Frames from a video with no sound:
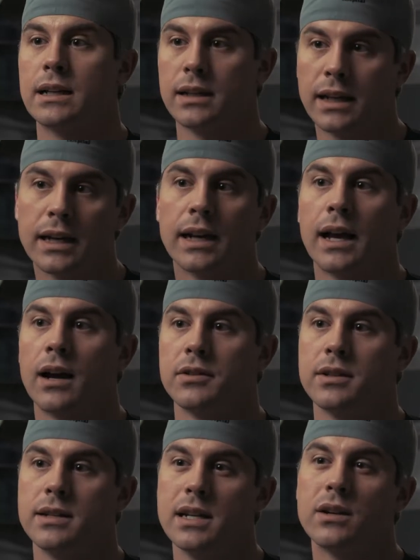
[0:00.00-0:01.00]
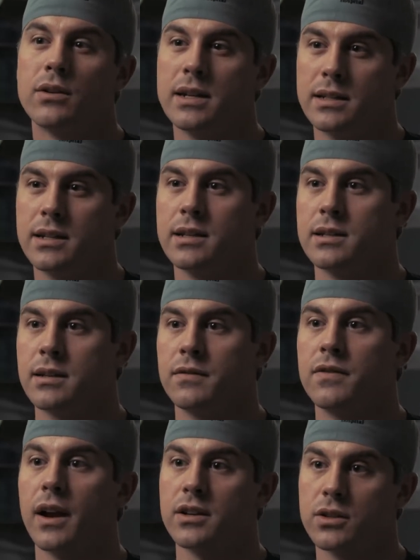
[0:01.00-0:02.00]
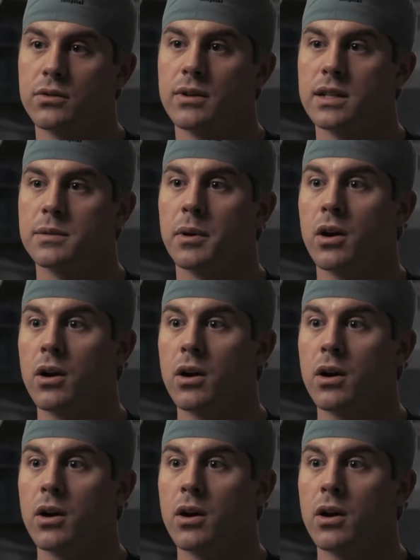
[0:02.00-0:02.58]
clean it out to decrease his infection risk, but